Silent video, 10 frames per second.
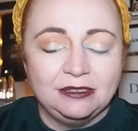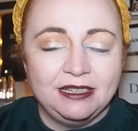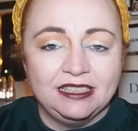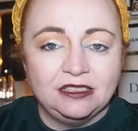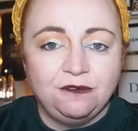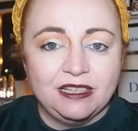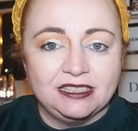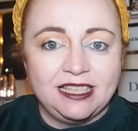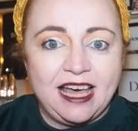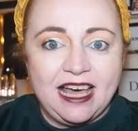so I had to
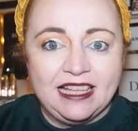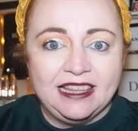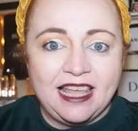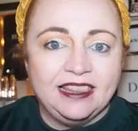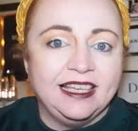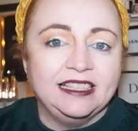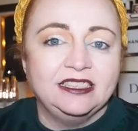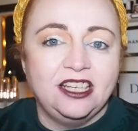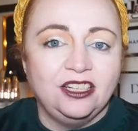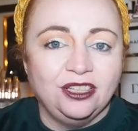fix that, and then the
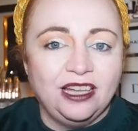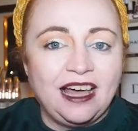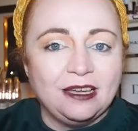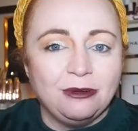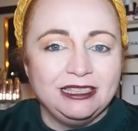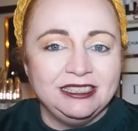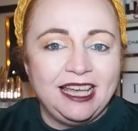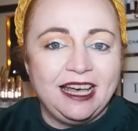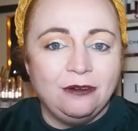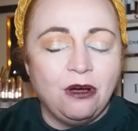external light went
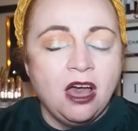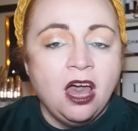out.